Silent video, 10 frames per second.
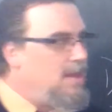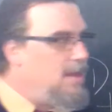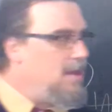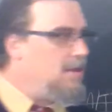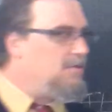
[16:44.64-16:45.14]

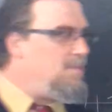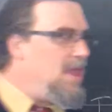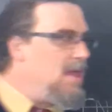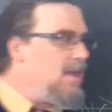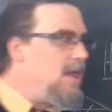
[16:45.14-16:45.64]
is
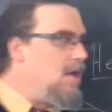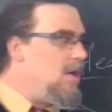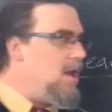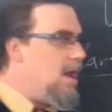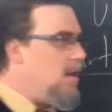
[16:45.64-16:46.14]
being
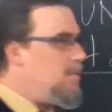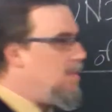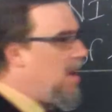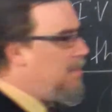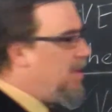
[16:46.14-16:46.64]
carried
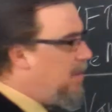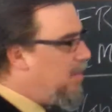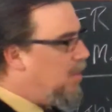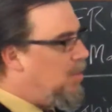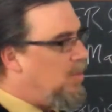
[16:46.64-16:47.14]
out by
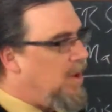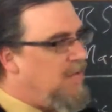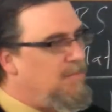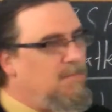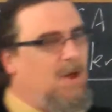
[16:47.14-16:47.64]
people who
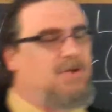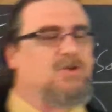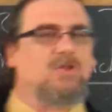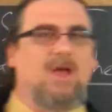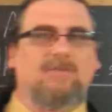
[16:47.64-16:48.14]
have
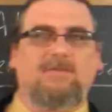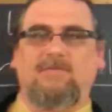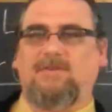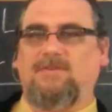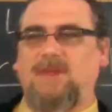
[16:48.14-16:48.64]
much less
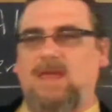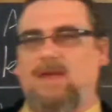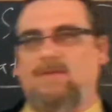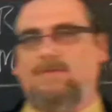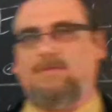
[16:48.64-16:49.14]
of a
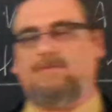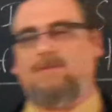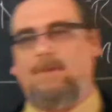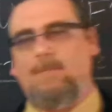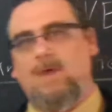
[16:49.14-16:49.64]
stake in the
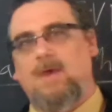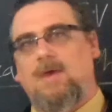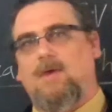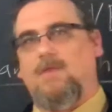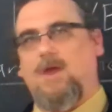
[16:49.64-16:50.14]
system
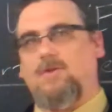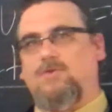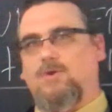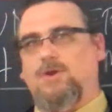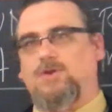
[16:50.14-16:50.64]
than
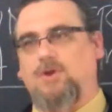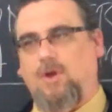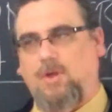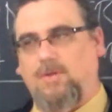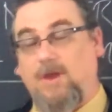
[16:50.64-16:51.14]

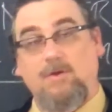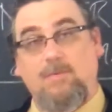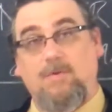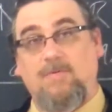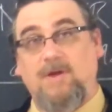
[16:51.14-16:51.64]
traditional
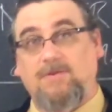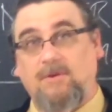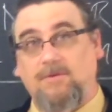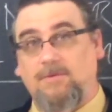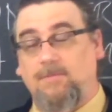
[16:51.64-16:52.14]
tenured
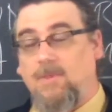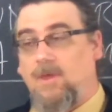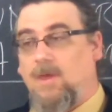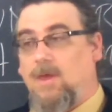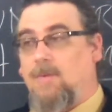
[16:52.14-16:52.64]
professors.
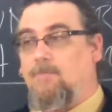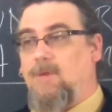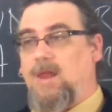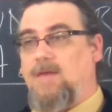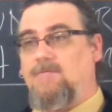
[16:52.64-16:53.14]

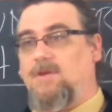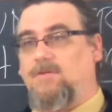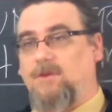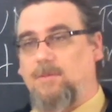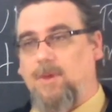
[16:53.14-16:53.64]
Many of
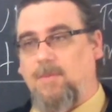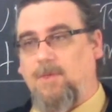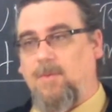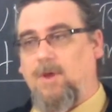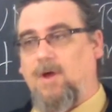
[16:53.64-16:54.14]
these are the
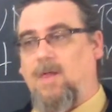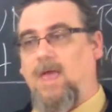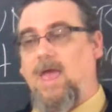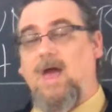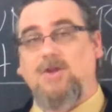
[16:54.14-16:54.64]
people that we
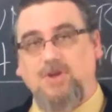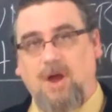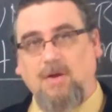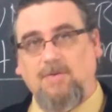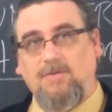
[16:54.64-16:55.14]
call
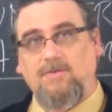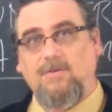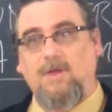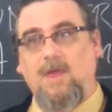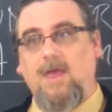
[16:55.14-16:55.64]

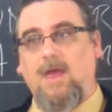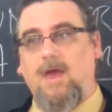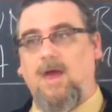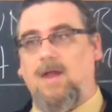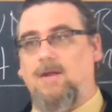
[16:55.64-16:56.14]
adjuncts,
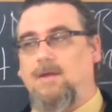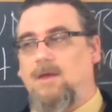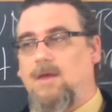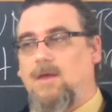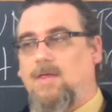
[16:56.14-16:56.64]
and
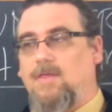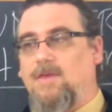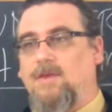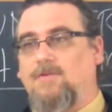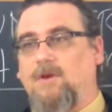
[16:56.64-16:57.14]

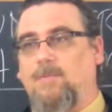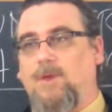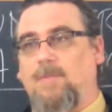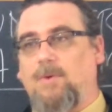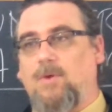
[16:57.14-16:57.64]
these are
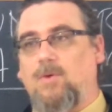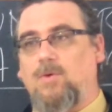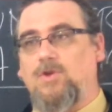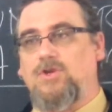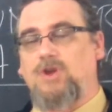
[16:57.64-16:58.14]
people
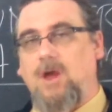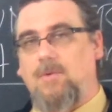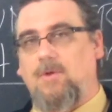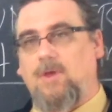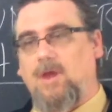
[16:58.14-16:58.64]
who
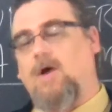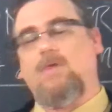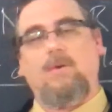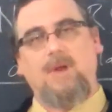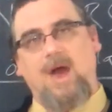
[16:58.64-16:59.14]
generally,
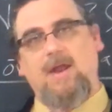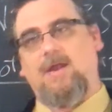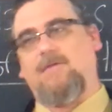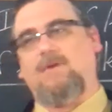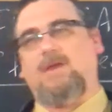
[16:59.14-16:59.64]
although not
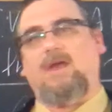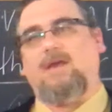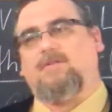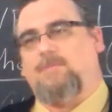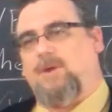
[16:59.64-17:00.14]
in every
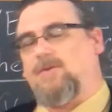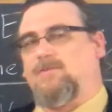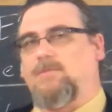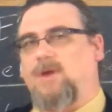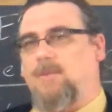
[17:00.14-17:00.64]
case, because
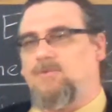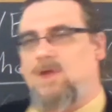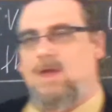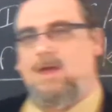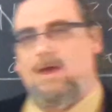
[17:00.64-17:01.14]
sometimes
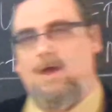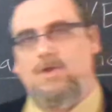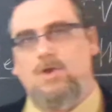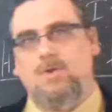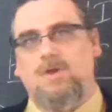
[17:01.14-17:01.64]
uh,
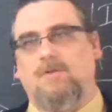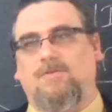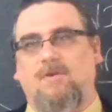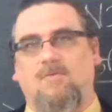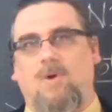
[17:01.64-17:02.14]

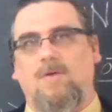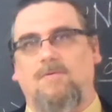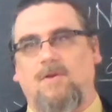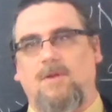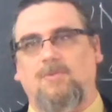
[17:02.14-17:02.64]
unions have won
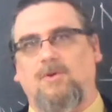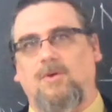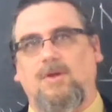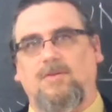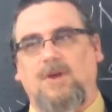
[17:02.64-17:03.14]
for them
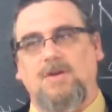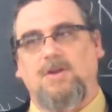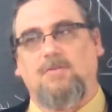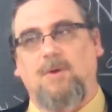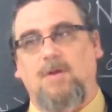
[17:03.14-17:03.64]
certain
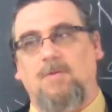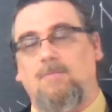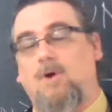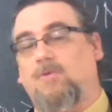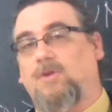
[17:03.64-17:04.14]
concessions, but in
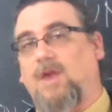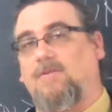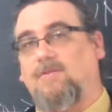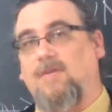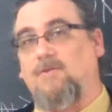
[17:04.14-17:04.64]
most
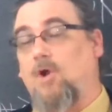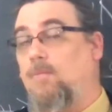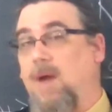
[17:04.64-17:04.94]
cases have no